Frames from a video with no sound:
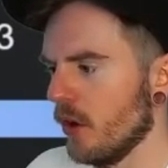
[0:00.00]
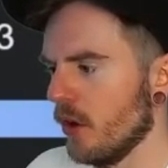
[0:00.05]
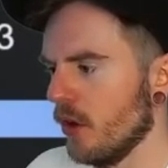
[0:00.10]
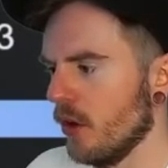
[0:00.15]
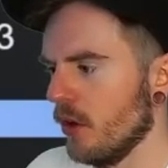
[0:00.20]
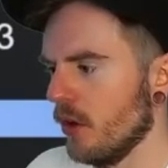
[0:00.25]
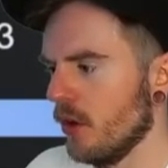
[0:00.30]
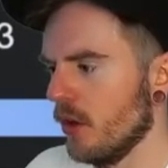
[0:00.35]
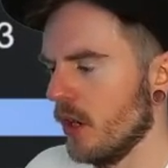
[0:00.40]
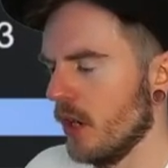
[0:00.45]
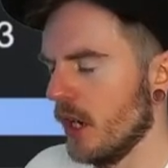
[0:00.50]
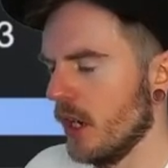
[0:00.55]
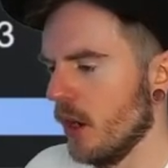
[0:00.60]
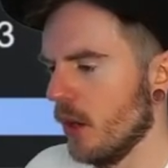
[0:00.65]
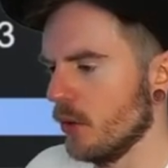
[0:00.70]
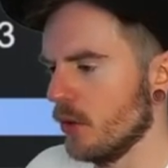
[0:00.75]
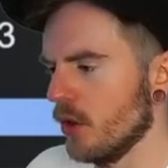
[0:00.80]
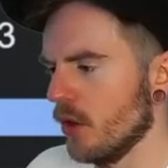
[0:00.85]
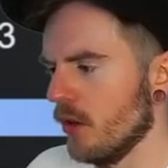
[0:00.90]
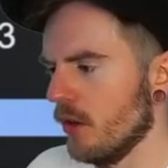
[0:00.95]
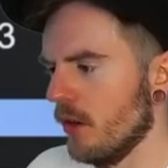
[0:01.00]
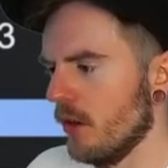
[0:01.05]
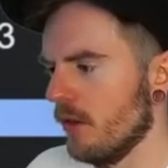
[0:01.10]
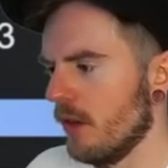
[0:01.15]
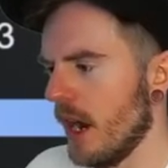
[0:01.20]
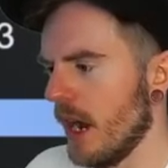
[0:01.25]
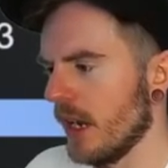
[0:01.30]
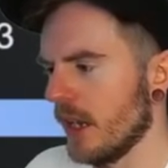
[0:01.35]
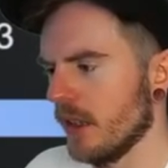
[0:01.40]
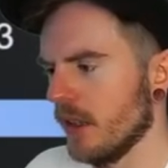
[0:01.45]
You, you, he knows you're a
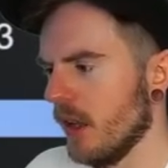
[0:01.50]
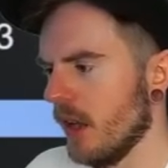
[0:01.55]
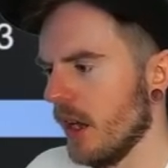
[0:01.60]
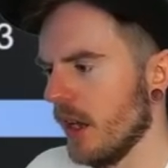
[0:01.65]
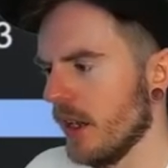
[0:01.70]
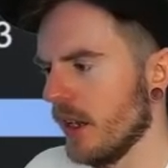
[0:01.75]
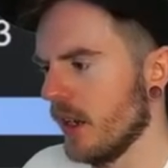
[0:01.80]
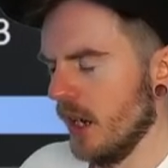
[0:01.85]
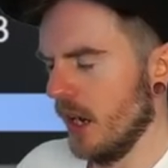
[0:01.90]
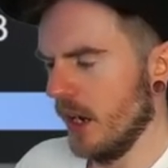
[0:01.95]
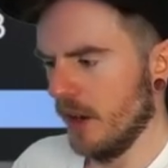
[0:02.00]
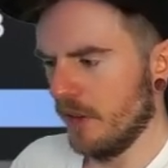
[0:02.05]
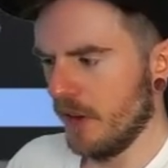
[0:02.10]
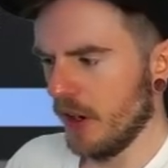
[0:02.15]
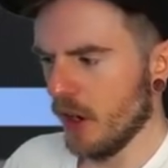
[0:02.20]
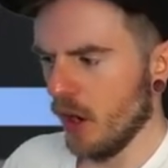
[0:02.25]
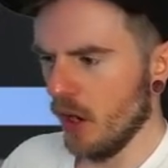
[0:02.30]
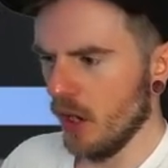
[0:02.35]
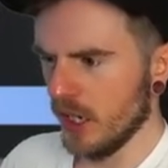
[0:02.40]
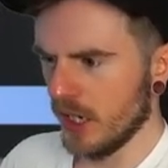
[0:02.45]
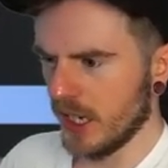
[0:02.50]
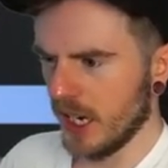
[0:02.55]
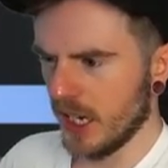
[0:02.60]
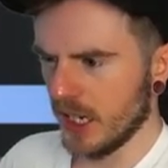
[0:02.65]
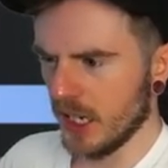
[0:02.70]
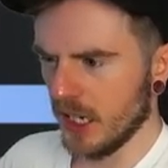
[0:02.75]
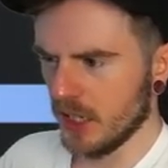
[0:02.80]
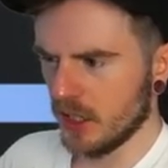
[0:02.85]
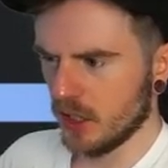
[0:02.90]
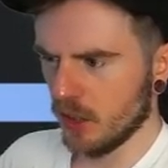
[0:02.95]
reg. Like, and if you're calling
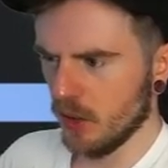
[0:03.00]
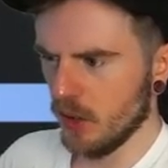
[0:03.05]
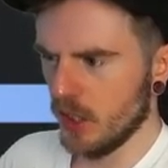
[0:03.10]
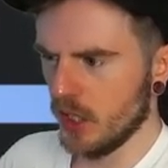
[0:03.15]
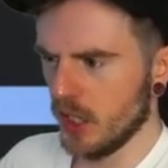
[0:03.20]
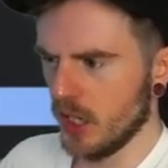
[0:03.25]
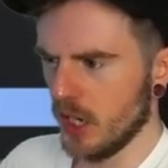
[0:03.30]
king nine suited, you're